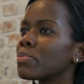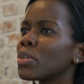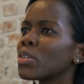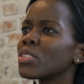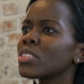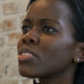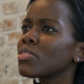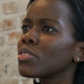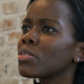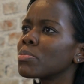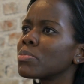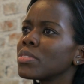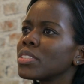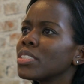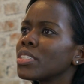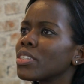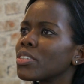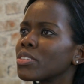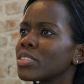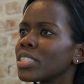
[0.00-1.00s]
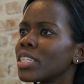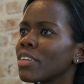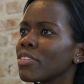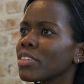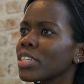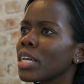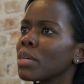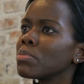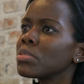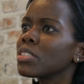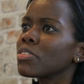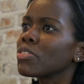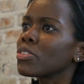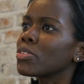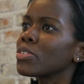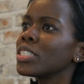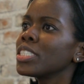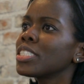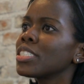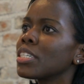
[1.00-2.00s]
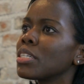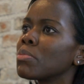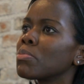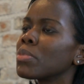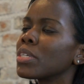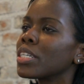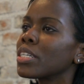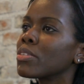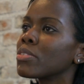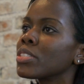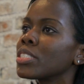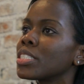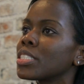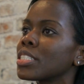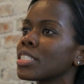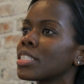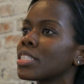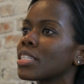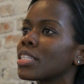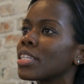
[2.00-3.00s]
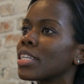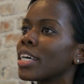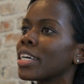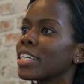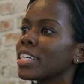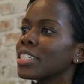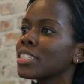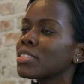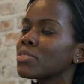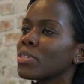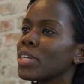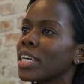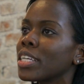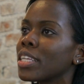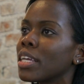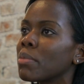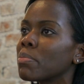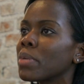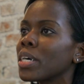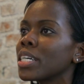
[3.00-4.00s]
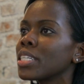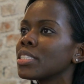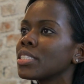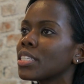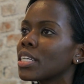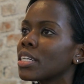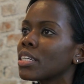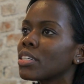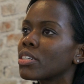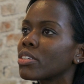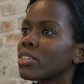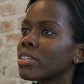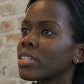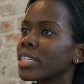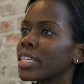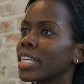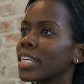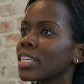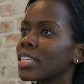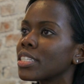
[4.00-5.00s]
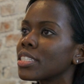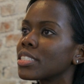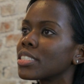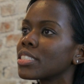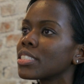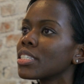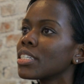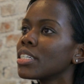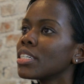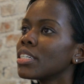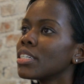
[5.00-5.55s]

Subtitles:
most of them, never came to fruition, but it was just, I guess we had that mindset at our early age.